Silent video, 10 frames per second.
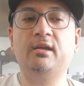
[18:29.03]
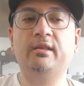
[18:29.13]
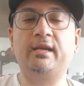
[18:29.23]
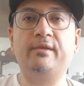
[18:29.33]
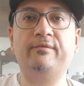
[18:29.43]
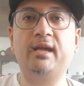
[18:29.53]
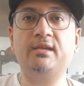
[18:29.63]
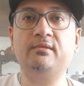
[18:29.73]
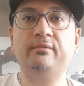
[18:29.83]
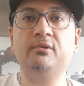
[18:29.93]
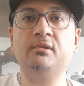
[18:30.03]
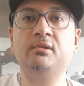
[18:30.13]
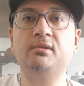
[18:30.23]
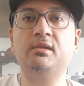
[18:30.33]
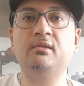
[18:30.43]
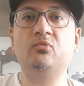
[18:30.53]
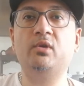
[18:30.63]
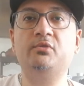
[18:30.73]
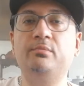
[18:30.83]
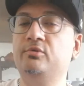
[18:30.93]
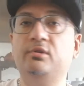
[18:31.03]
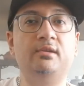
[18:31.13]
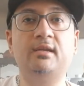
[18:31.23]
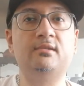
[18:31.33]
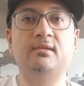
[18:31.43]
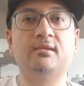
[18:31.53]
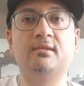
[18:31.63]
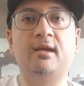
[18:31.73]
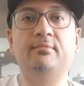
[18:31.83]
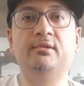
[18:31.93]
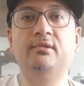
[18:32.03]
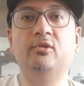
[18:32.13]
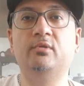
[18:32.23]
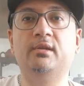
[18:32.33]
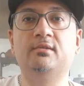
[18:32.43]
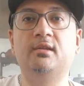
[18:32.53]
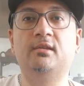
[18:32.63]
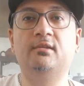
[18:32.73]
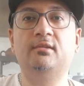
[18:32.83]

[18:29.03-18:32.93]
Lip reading: the kind of flash infusions you see in the West with pu'er, that just doesn't happen. No one does that.